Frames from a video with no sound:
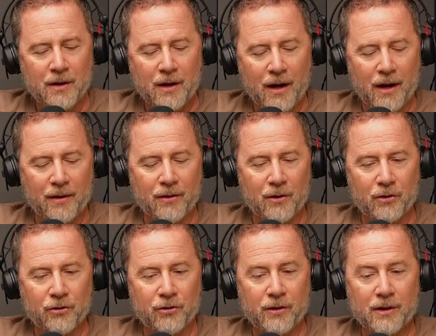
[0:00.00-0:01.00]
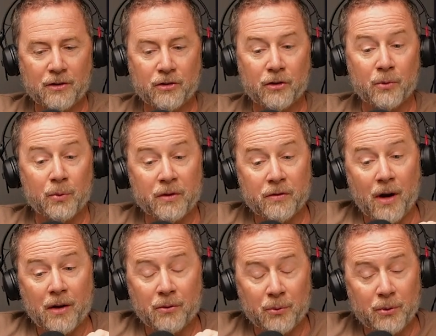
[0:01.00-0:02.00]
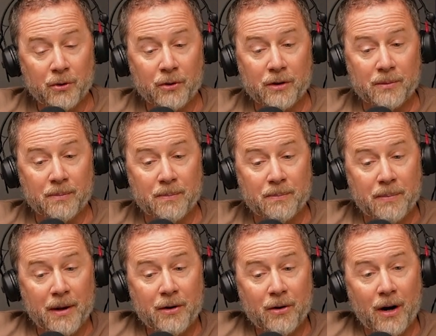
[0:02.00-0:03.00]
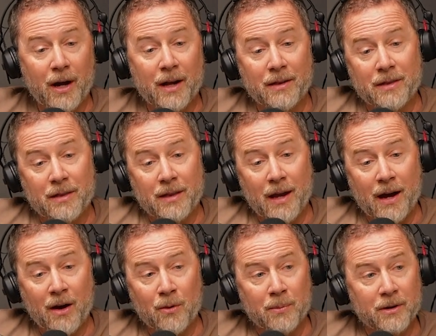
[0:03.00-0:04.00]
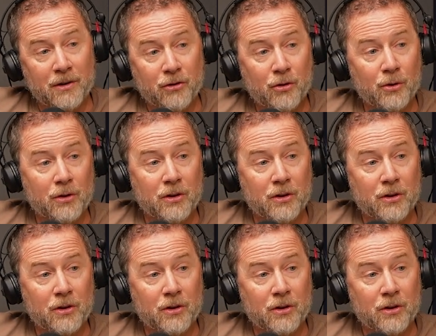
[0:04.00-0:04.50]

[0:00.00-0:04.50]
and there's things that we've gotten really better at now, but it took